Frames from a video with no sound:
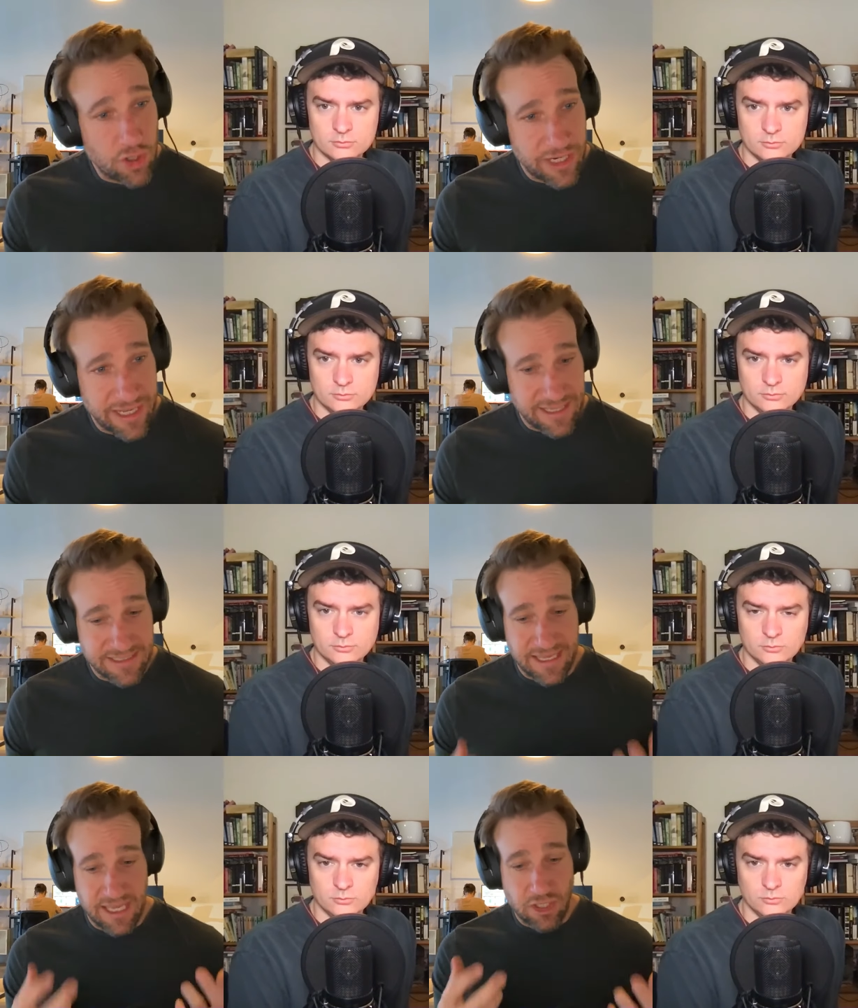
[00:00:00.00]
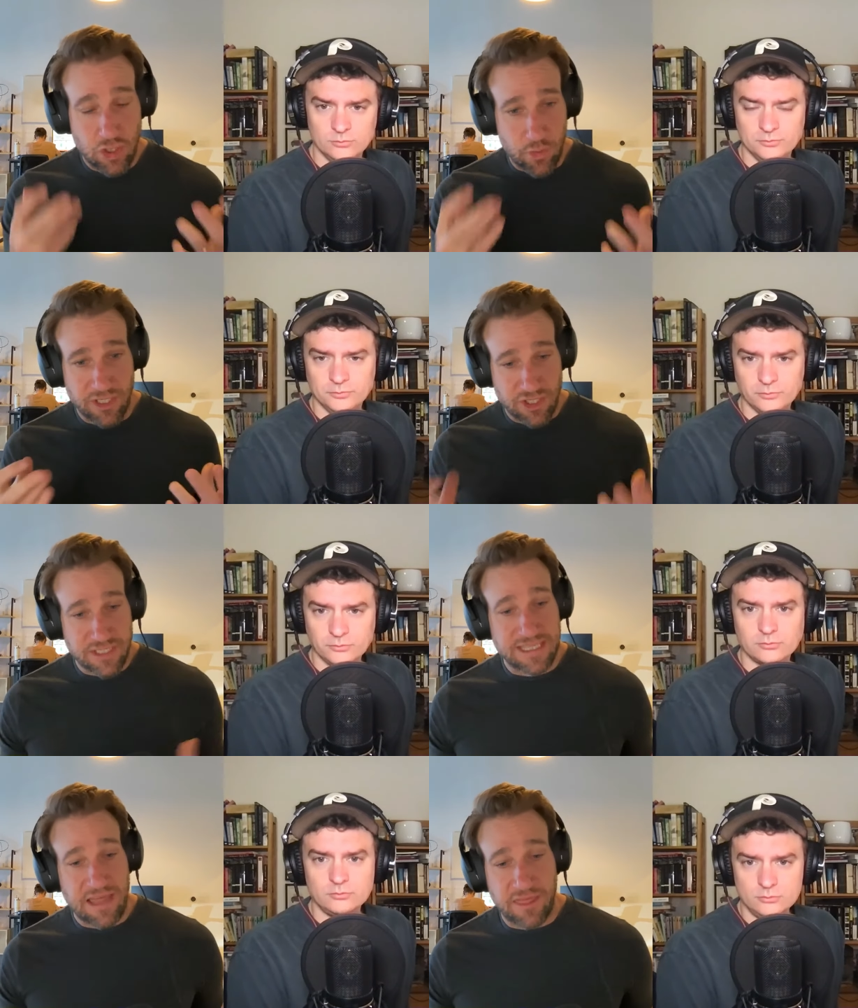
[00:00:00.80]
Speaker 1: it is in doing just
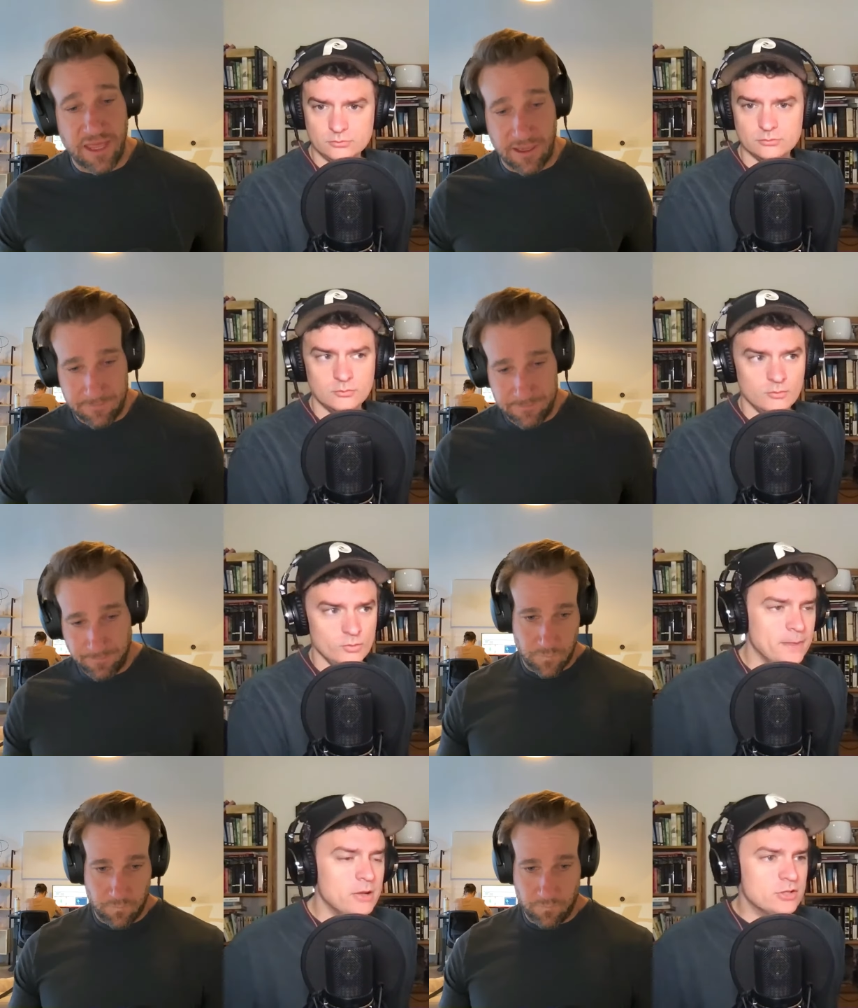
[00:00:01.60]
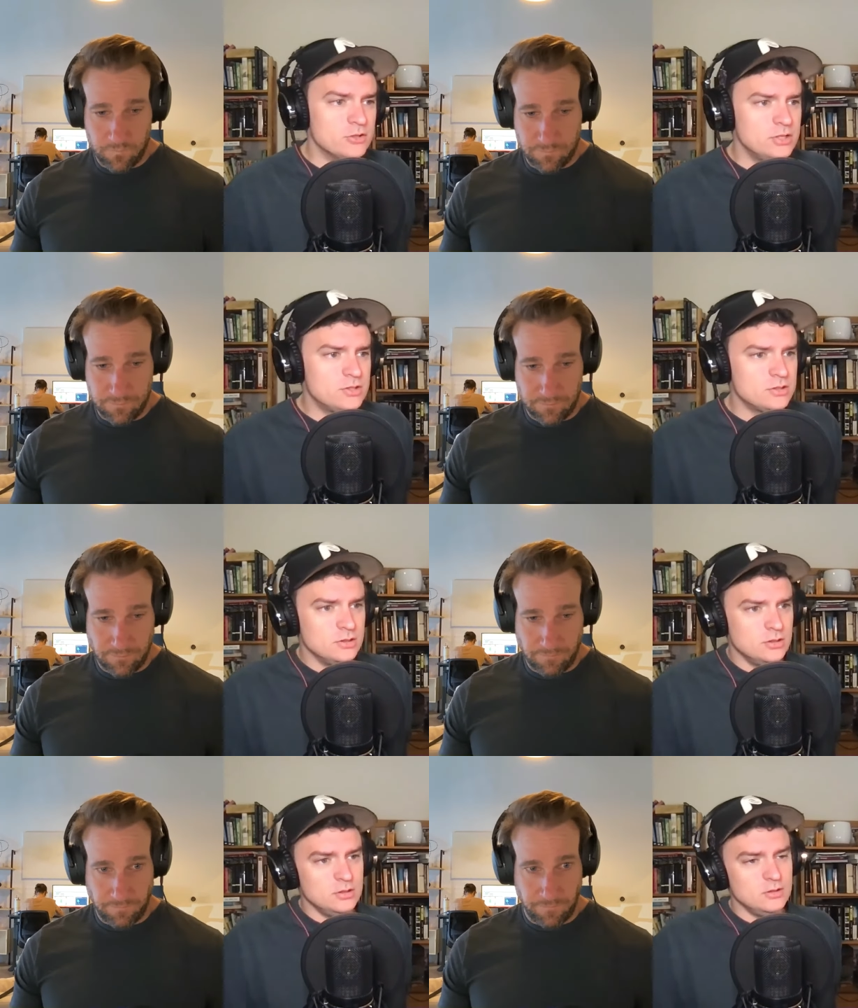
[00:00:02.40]
that thing.
Speaker 2: Okay, so let's
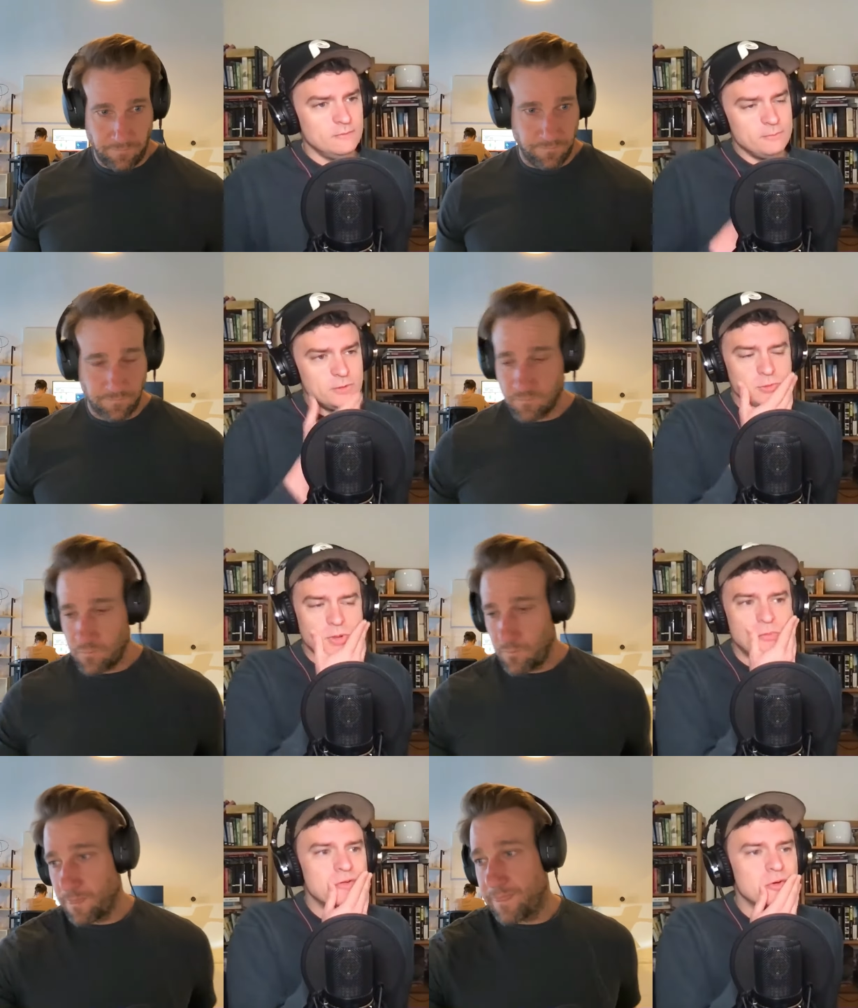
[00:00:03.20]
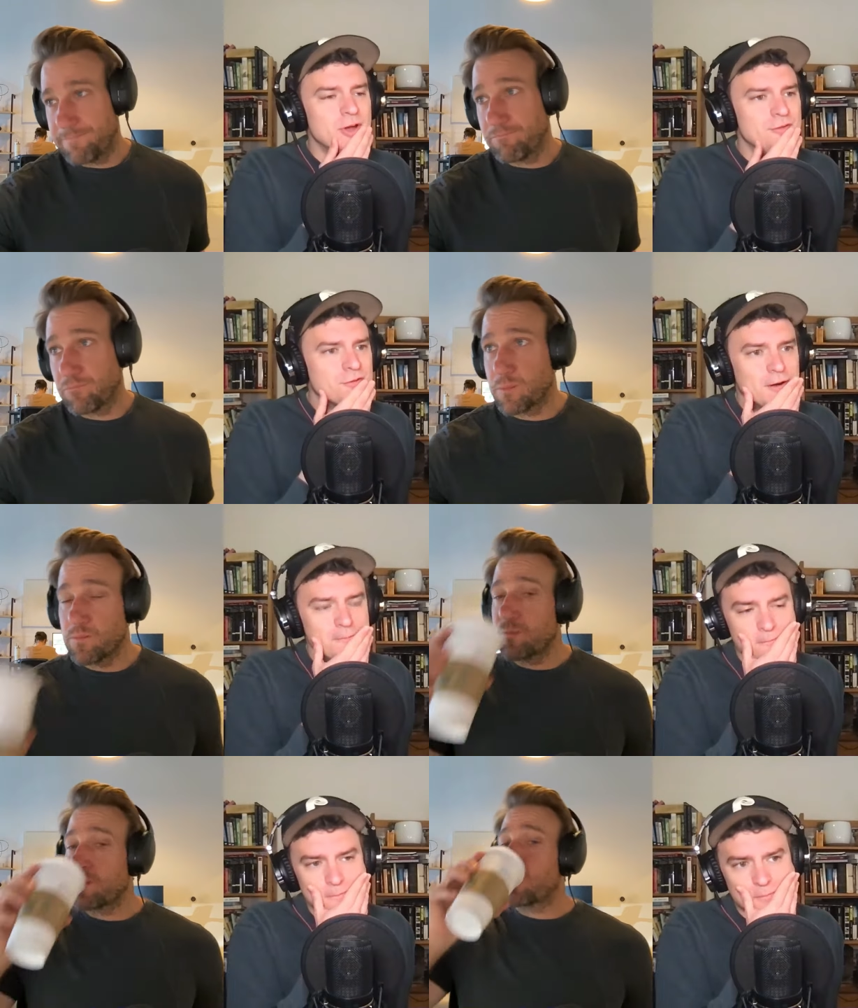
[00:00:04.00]
let's maybe pivot away
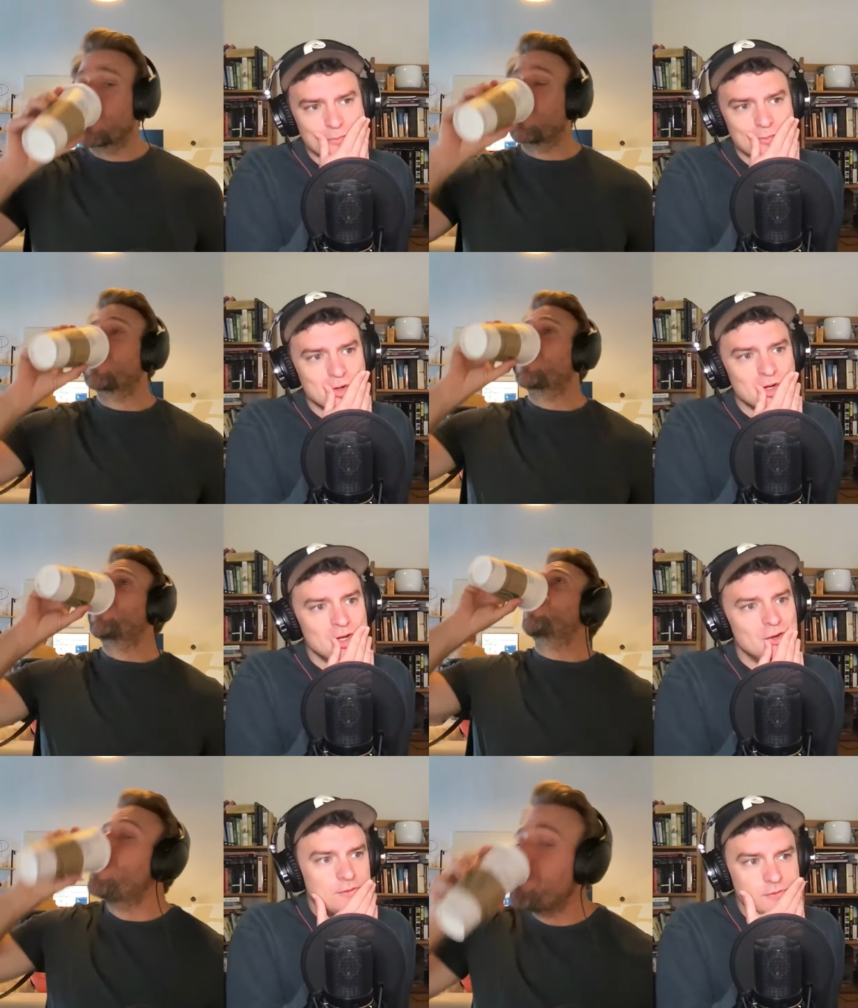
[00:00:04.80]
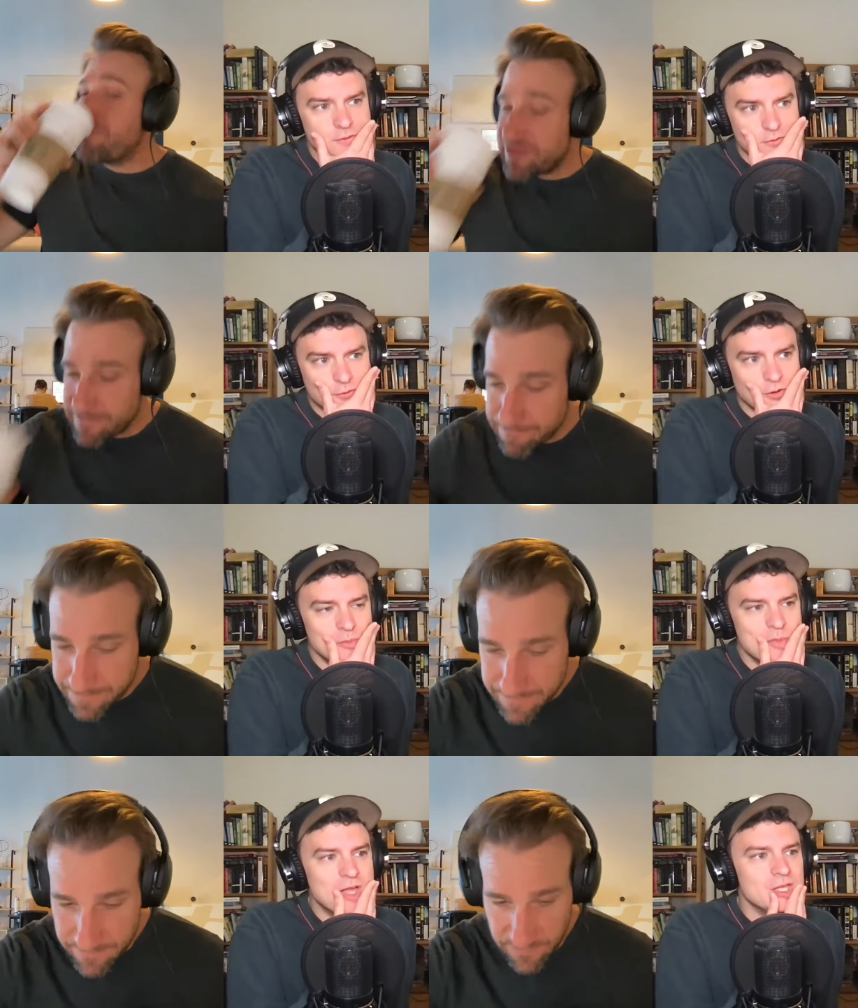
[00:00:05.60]
from
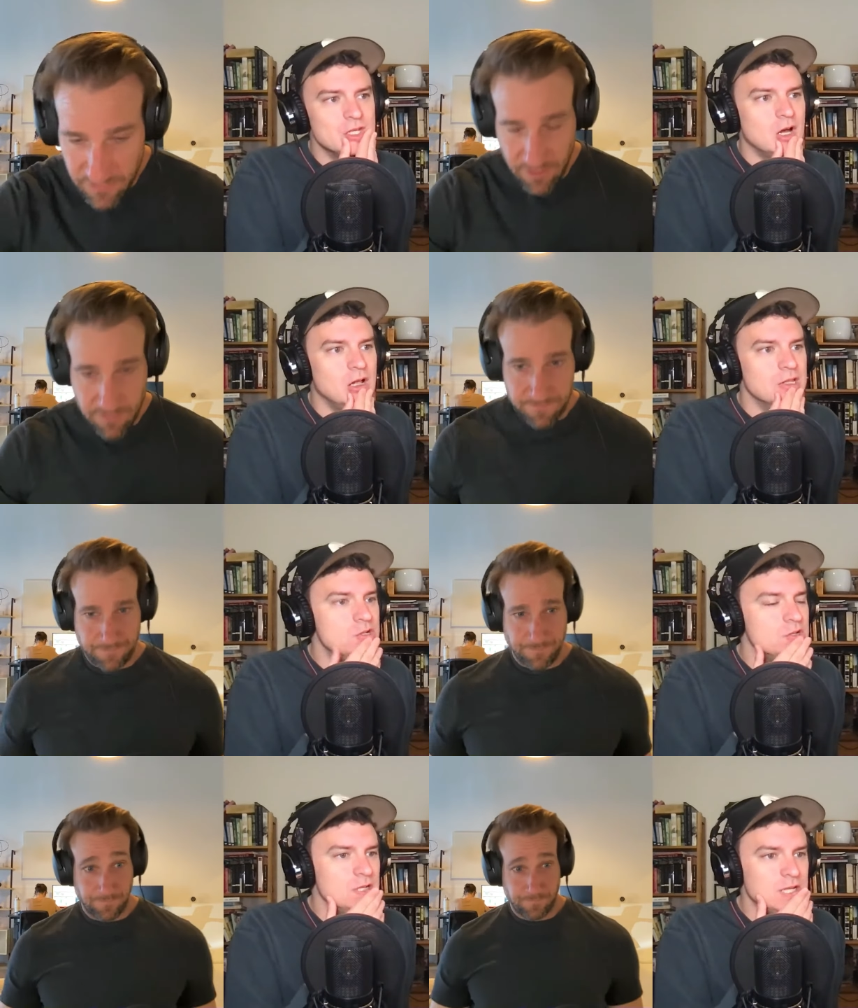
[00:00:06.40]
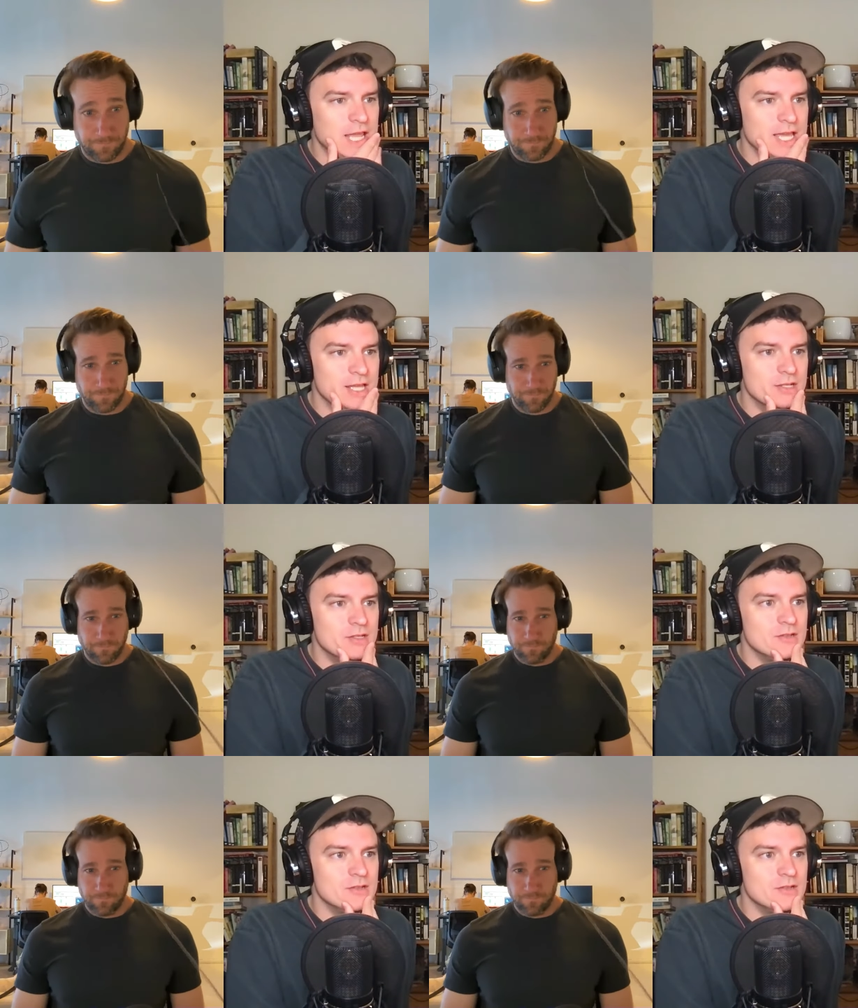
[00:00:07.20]
from methodology and